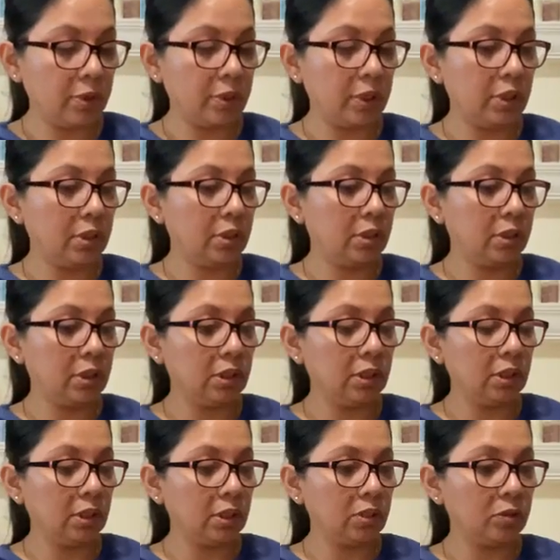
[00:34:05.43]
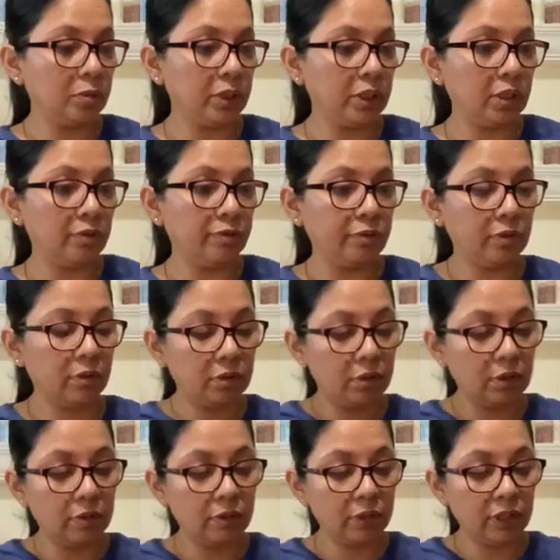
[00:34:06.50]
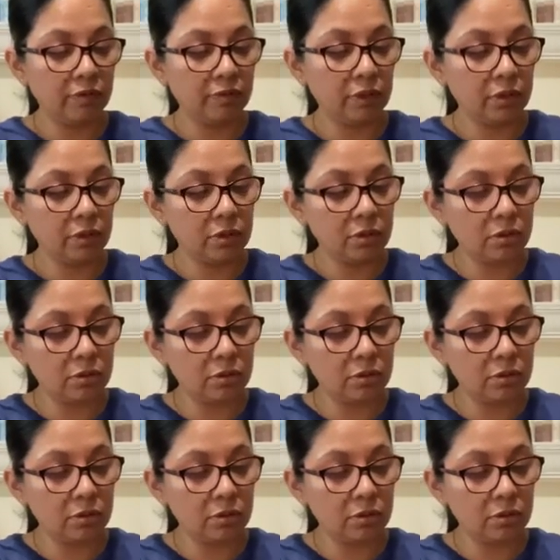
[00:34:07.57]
Alright, I think that should be enough. No, I have